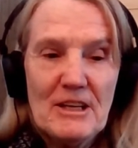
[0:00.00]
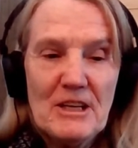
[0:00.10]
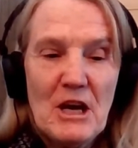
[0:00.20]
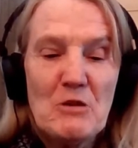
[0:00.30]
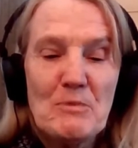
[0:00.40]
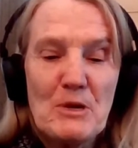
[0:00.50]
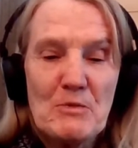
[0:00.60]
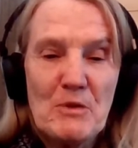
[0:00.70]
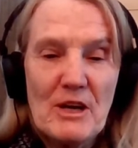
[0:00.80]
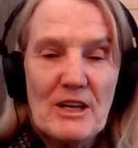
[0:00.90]
and help
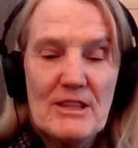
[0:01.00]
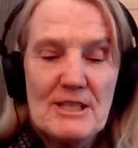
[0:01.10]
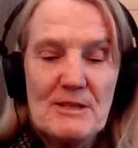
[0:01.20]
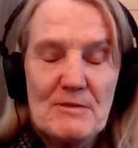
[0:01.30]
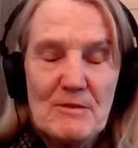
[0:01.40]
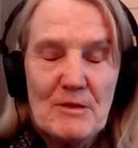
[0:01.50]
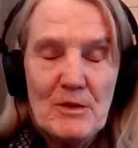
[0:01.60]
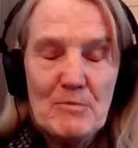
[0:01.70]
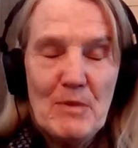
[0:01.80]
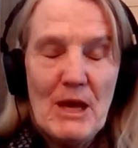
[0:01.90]
her work in this
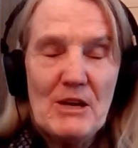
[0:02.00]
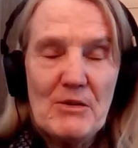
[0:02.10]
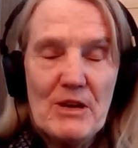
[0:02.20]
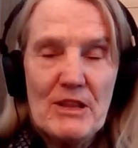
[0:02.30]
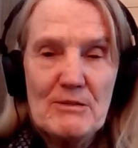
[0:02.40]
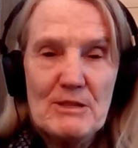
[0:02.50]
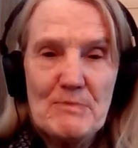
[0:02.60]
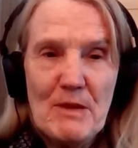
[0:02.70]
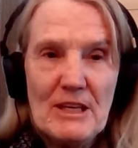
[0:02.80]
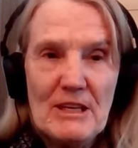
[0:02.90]
bakery that
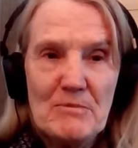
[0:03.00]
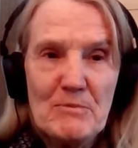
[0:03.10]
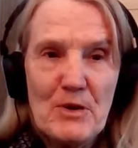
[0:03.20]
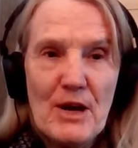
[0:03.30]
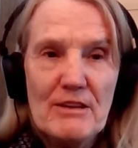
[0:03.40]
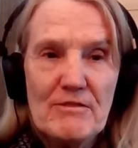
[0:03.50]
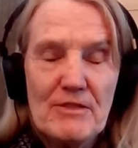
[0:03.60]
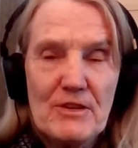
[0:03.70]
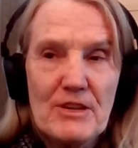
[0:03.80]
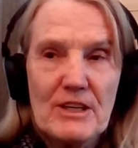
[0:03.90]
was baking
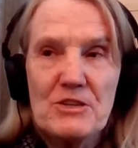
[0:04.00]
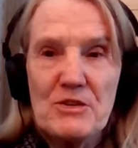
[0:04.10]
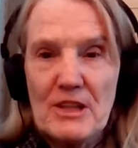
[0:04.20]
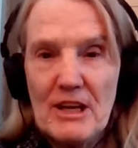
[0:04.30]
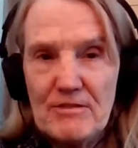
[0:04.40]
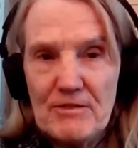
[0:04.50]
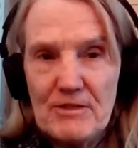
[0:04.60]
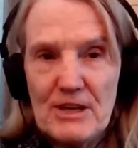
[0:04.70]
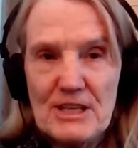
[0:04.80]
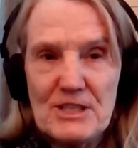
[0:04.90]
bread for the Country
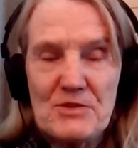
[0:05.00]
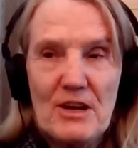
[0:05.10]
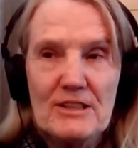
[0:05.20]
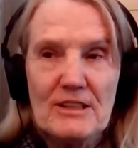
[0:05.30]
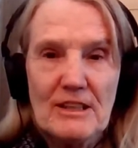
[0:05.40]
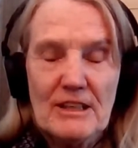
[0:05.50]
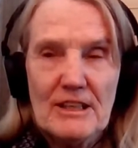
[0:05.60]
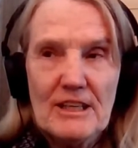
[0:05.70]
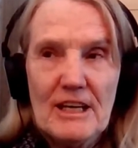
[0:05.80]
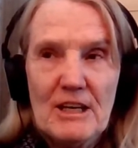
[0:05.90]
Life restaurant.
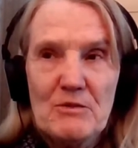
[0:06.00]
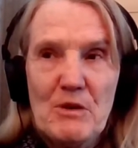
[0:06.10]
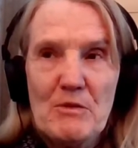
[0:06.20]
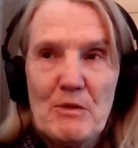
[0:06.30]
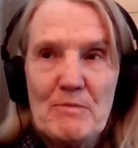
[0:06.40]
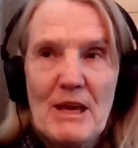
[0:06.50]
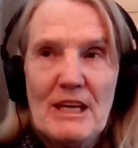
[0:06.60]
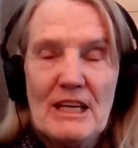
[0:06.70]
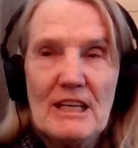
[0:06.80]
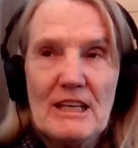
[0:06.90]
And we were
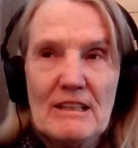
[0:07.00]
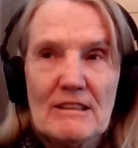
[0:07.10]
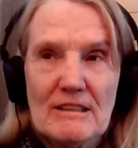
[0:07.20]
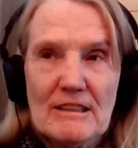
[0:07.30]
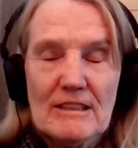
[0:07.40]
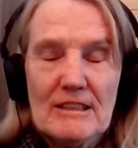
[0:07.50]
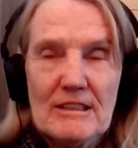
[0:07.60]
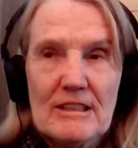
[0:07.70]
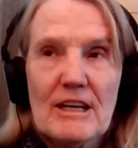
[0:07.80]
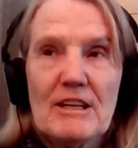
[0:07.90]
making
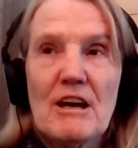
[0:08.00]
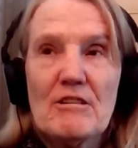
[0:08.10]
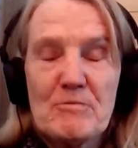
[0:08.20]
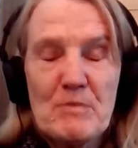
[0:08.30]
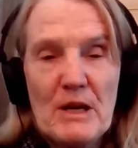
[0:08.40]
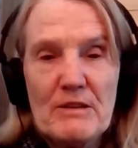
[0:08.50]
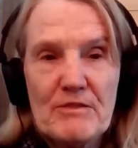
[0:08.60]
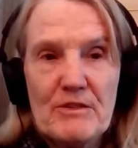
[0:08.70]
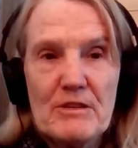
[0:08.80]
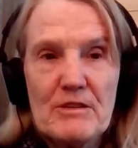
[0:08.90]
enough
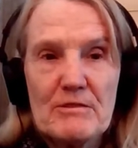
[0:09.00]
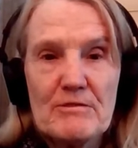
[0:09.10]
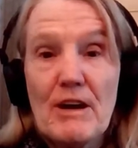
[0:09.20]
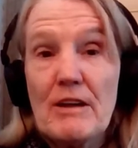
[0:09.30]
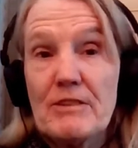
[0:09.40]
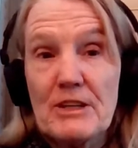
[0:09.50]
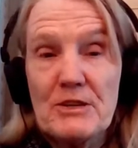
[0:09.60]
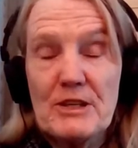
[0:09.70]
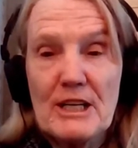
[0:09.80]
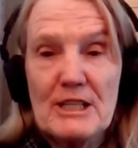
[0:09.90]
bread for
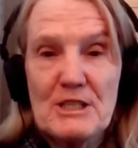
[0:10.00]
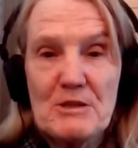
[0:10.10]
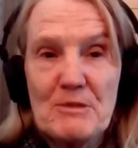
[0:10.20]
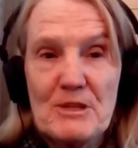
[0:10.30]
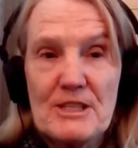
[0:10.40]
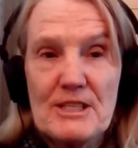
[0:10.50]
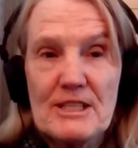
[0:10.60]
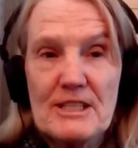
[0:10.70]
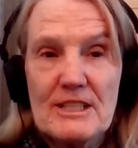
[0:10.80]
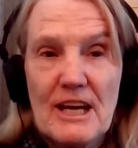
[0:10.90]
500
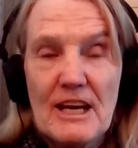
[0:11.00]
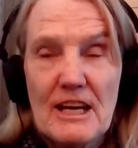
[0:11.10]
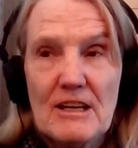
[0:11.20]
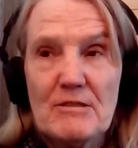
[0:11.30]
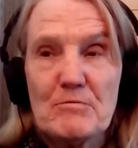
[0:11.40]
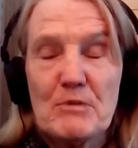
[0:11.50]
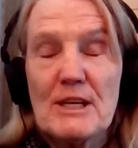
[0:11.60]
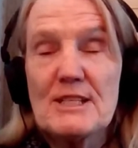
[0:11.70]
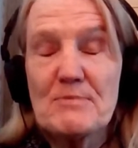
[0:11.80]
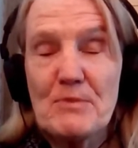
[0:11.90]
customers a day,
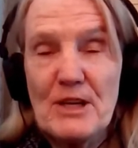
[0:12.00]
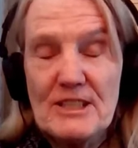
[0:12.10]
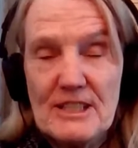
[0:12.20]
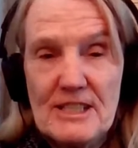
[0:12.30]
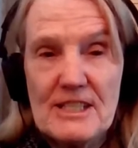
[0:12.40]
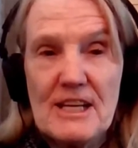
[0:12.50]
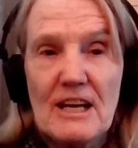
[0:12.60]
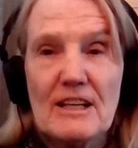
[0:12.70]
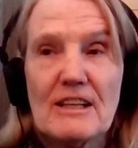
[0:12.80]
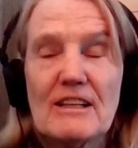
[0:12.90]
plus bread to
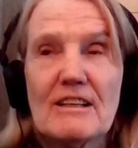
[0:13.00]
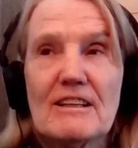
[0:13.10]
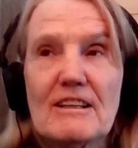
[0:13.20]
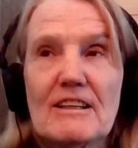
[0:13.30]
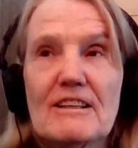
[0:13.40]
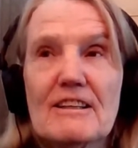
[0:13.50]
sell.